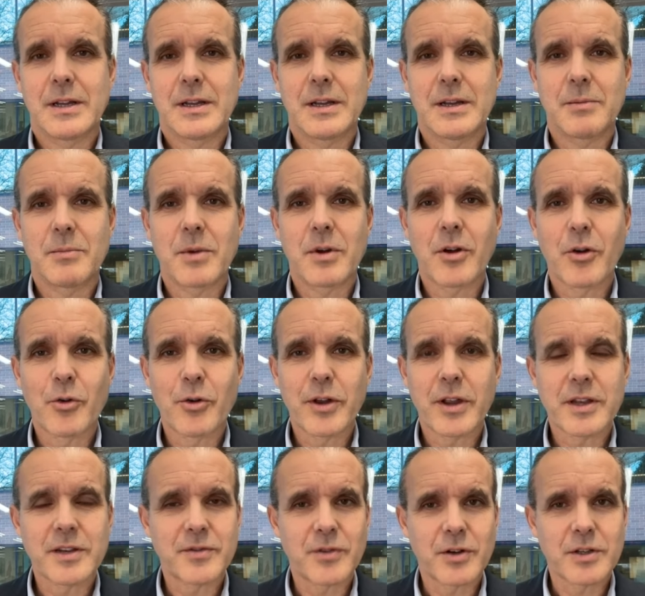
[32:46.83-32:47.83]

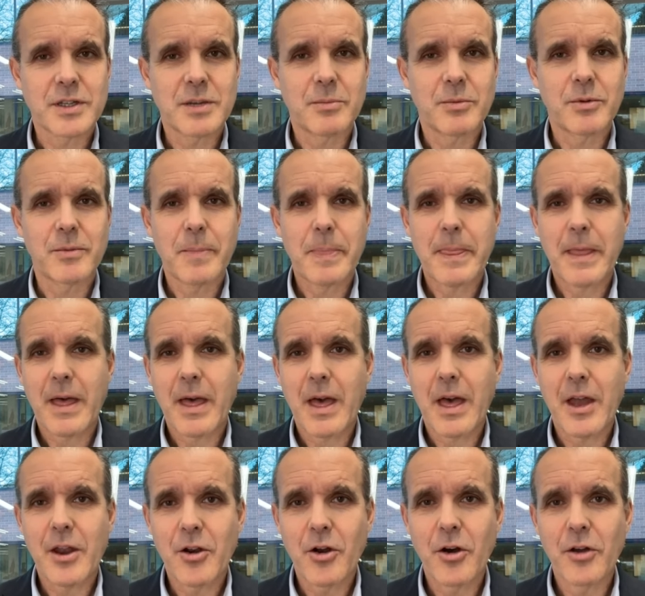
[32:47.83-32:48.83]
hurricanes, for example.
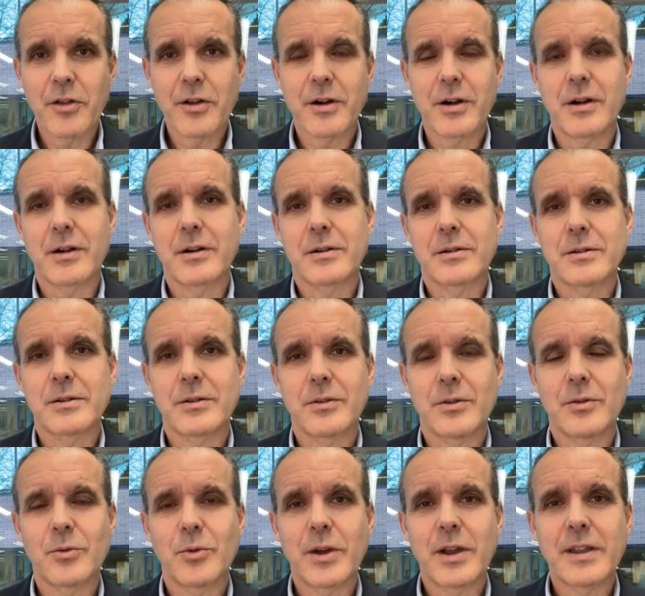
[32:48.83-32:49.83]
Another
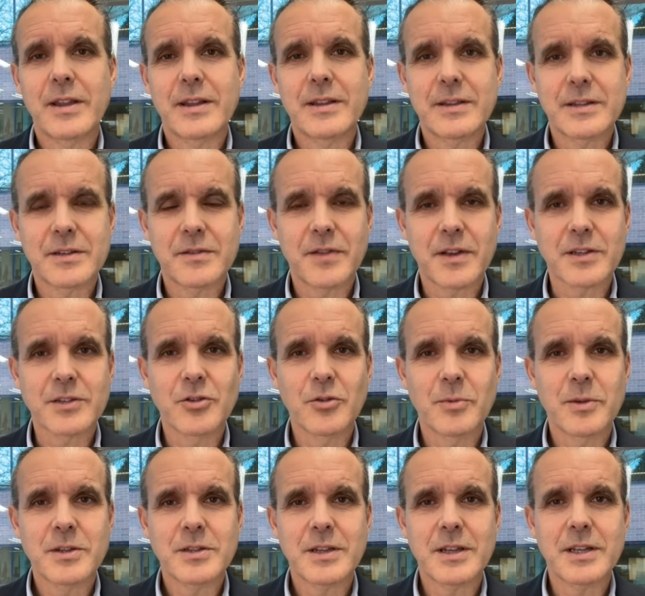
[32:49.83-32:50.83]
way that this affects
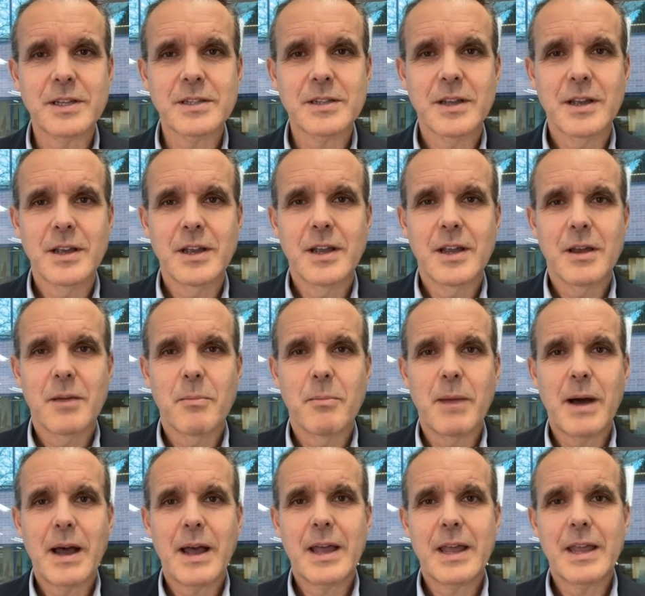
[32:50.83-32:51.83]
humans is
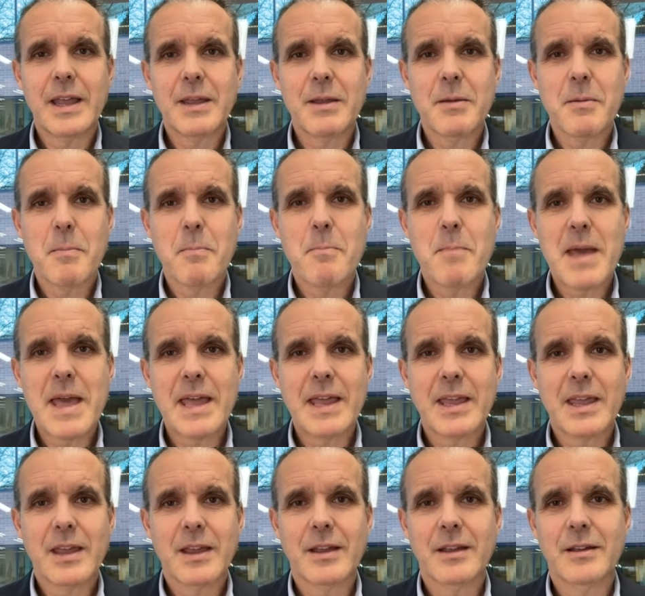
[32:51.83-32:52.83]
by
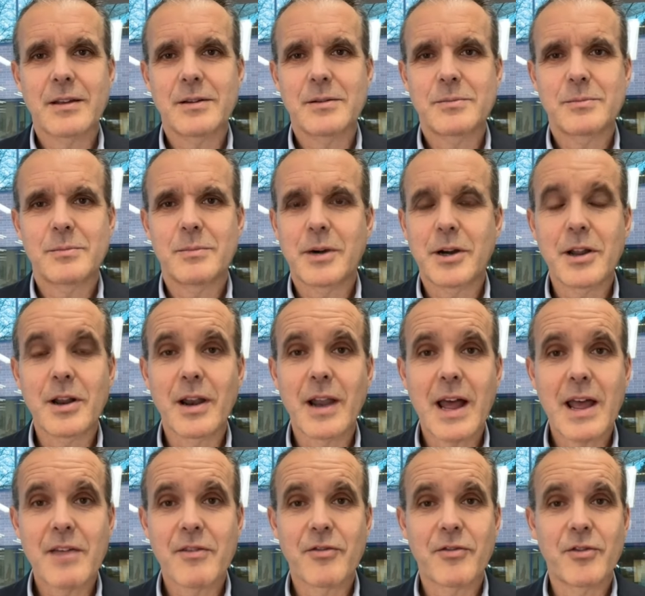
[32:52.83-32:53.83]
making marine
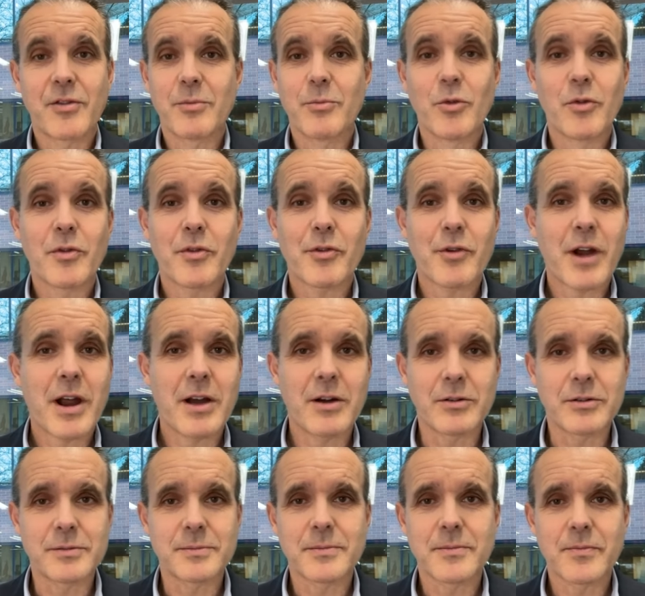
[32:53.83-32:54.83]
life move
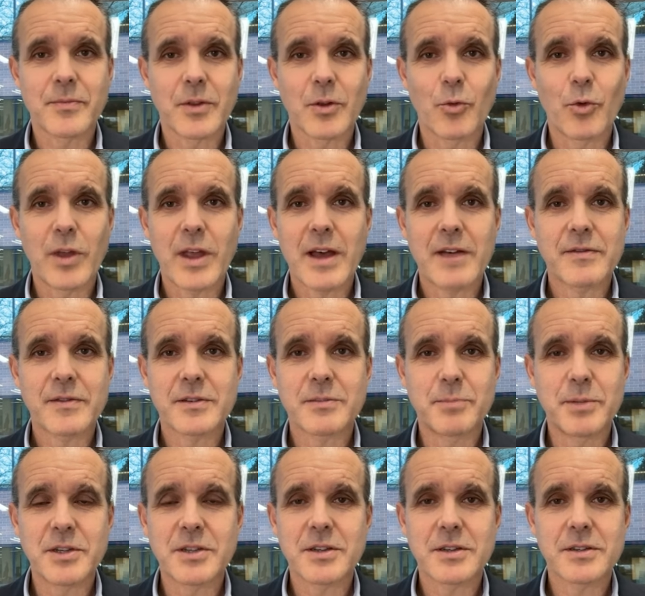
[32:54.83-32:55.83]
around. We have
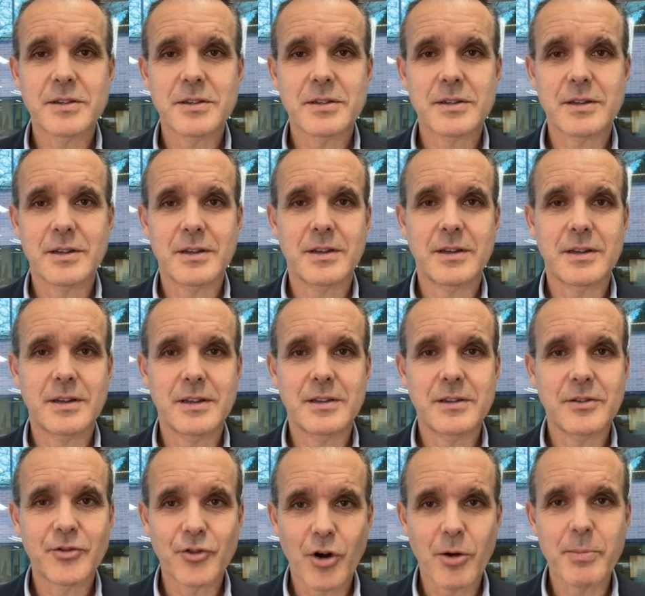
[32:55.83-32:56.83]
species
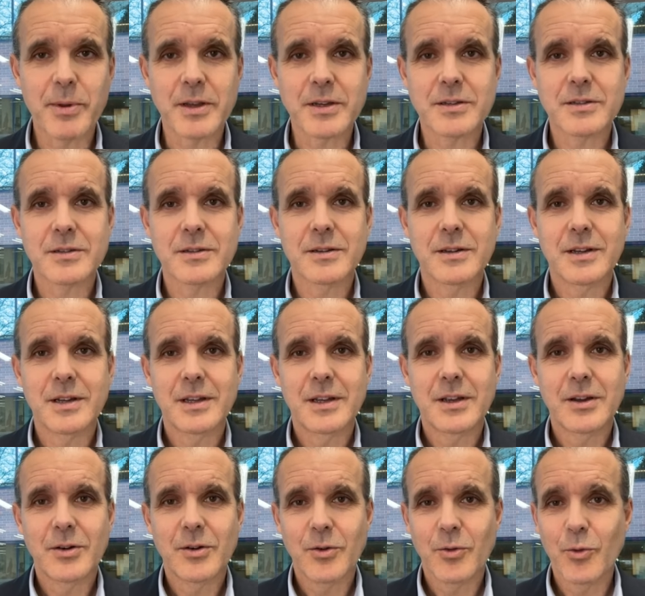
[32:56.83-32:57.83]
in the tropics
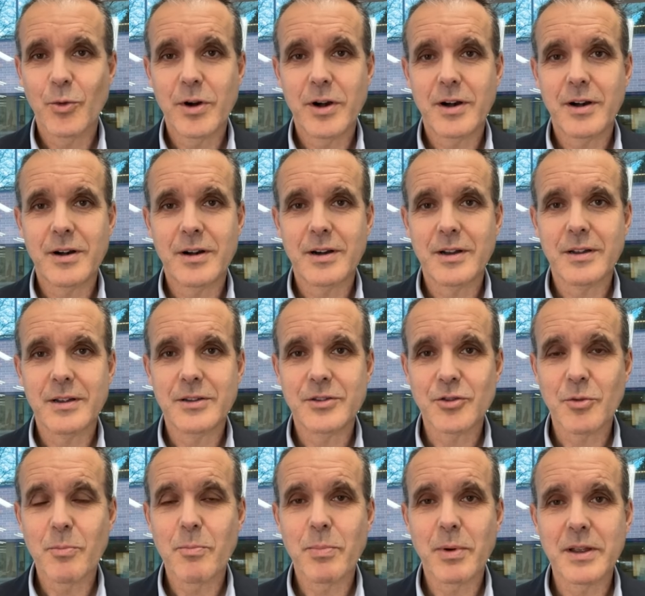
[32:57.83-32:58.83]
where in
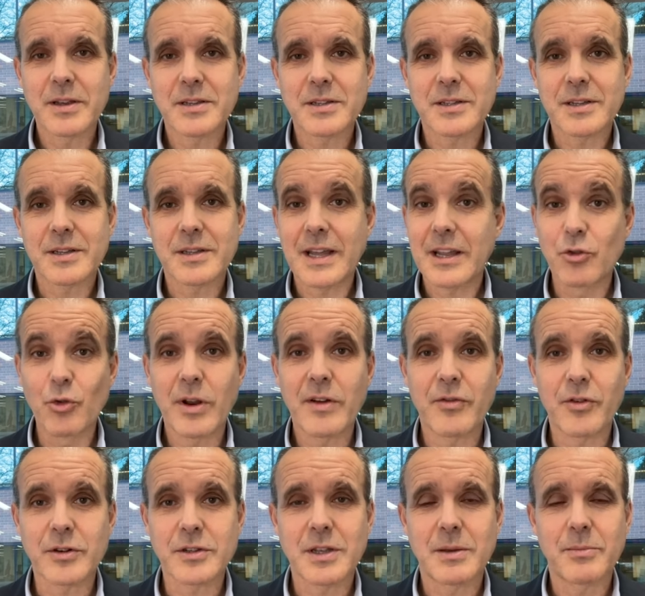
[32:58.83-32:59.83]
some places like tuna,
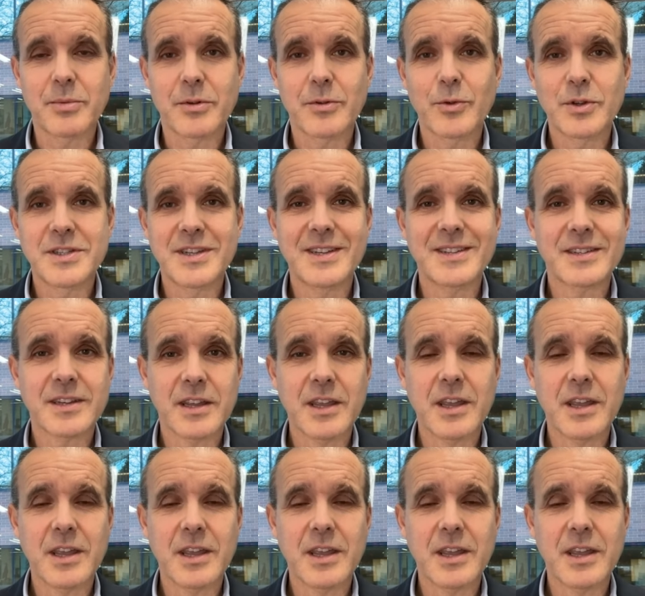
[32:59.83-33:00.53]
for example, which is